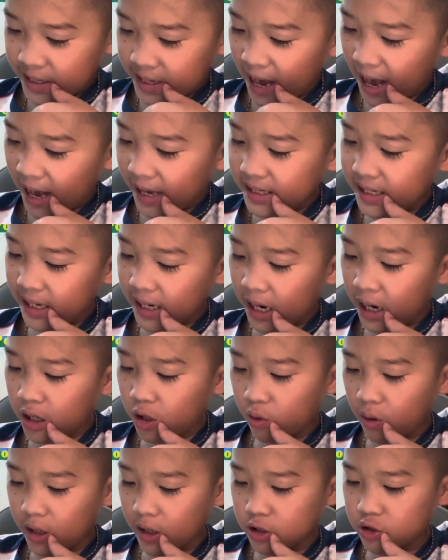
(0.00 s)
gas, and
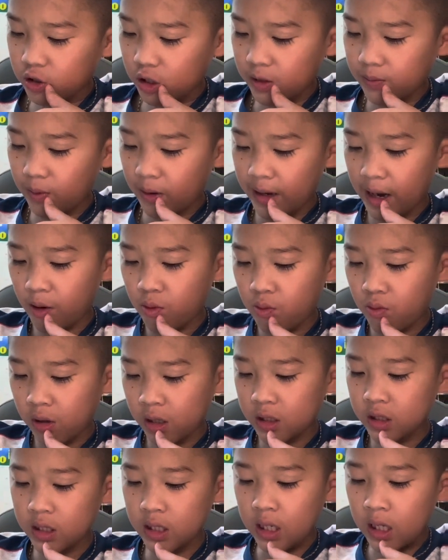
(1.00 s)
underground transport
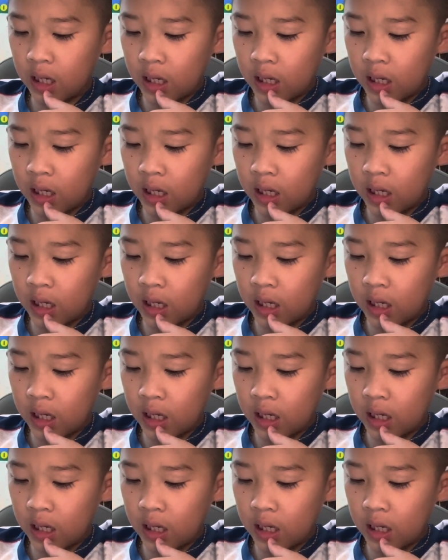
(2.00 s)
networks